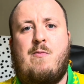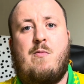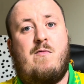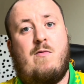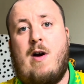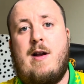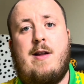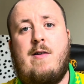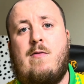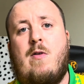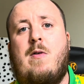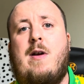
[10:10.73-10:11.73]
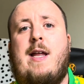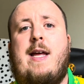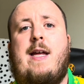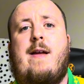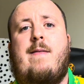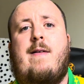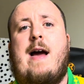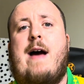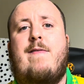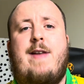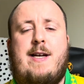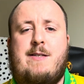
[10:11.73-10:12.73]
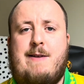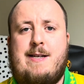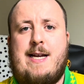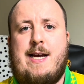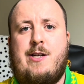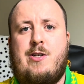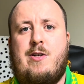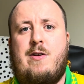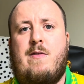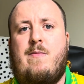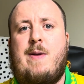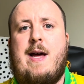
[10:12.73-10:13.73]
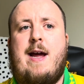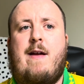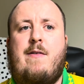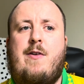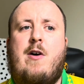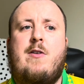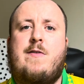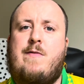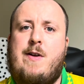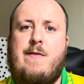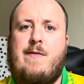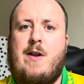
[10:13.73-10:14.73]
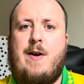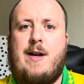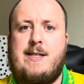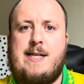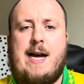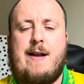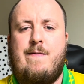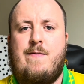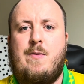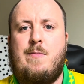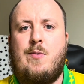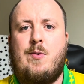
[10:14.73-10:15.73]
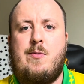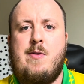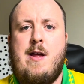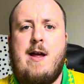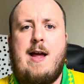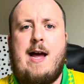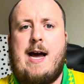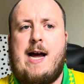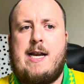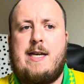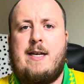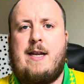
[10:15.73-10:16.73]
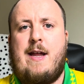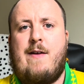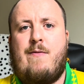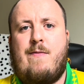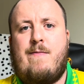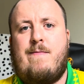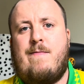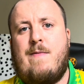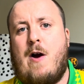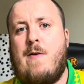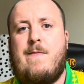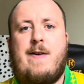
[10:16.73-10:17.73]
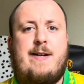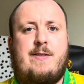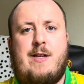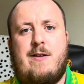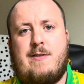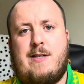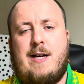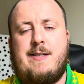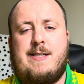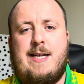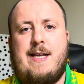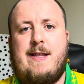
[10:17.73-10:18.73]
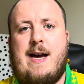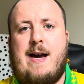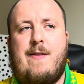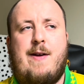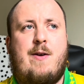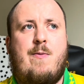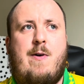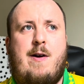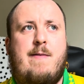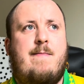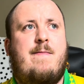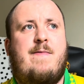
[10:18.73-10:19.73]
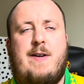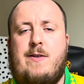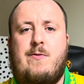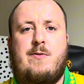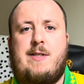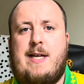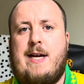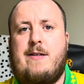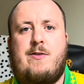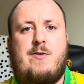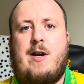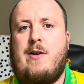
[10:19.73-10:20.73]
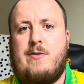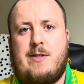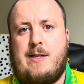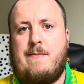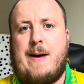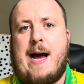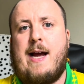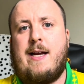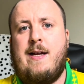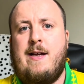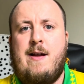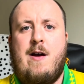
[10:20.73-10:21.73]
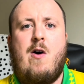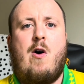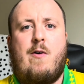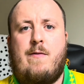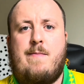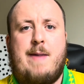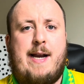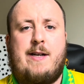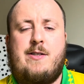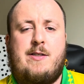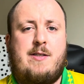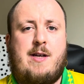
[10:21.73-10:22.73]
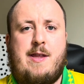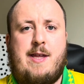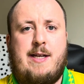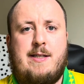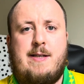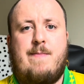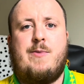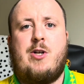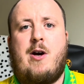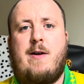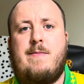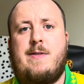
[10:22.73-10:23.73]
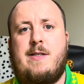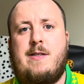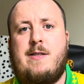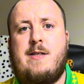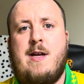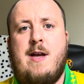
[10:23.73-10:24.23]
rightly or wrongly, have an expectation of playing nice free flowing attacking football, and if home fans don't start seeing that, they're quite fickle to get straight onto the back of managers, I think, sometimes. And